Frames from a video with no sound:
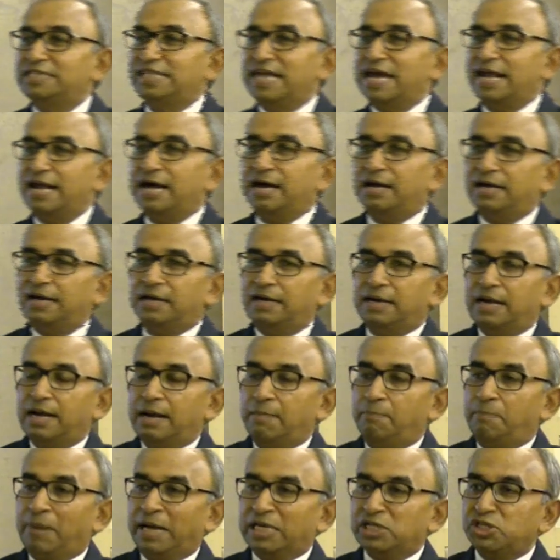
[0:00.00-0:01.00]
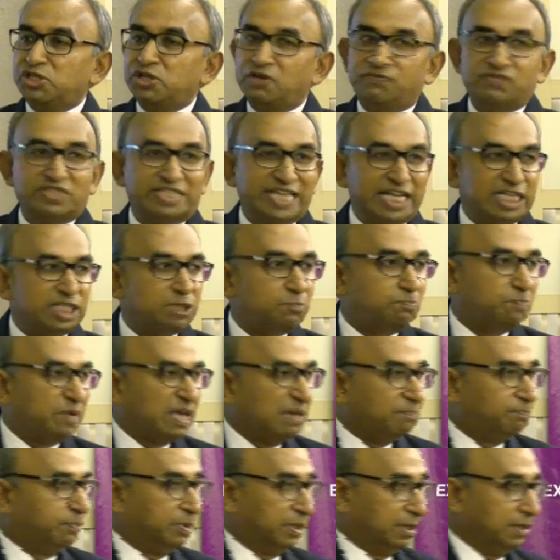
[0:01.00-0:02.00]
there are a bunch of 6
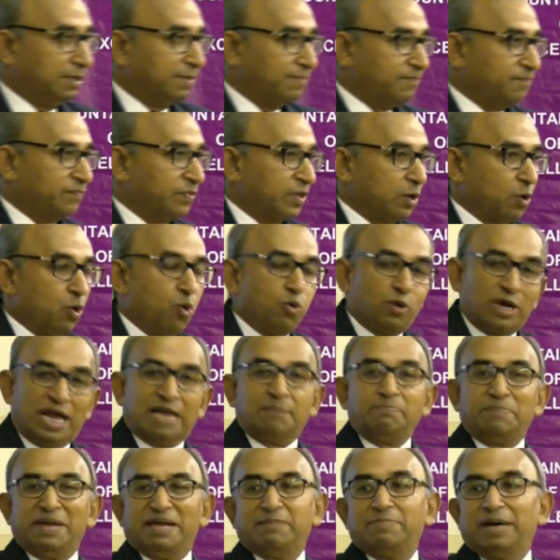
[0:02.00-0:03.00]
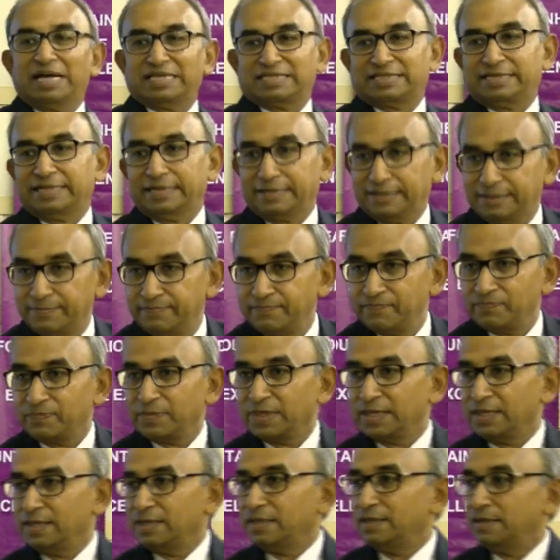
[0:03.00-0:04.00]
people who run Big Basket.
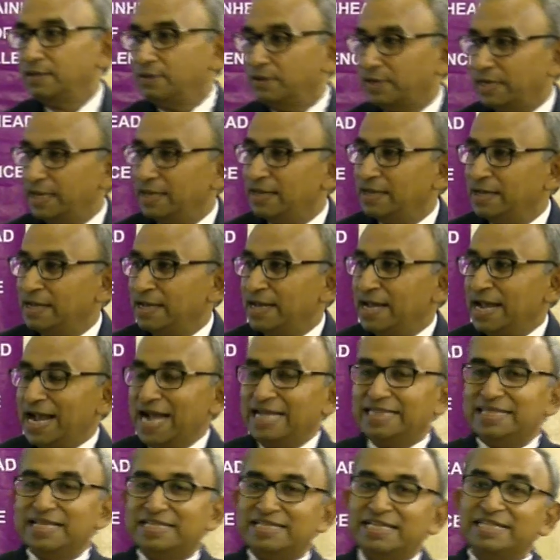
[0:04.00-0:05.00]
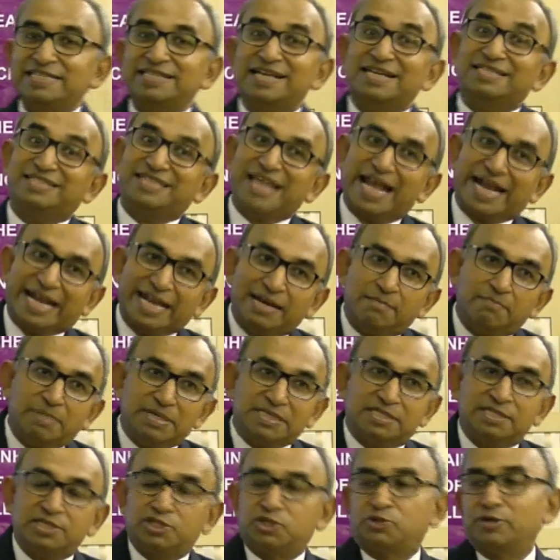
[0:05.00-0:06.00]
Okay, and this is their second
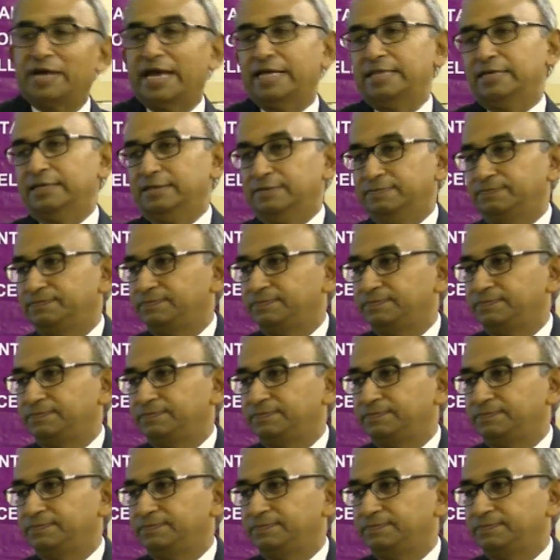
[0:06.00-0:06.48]
business together.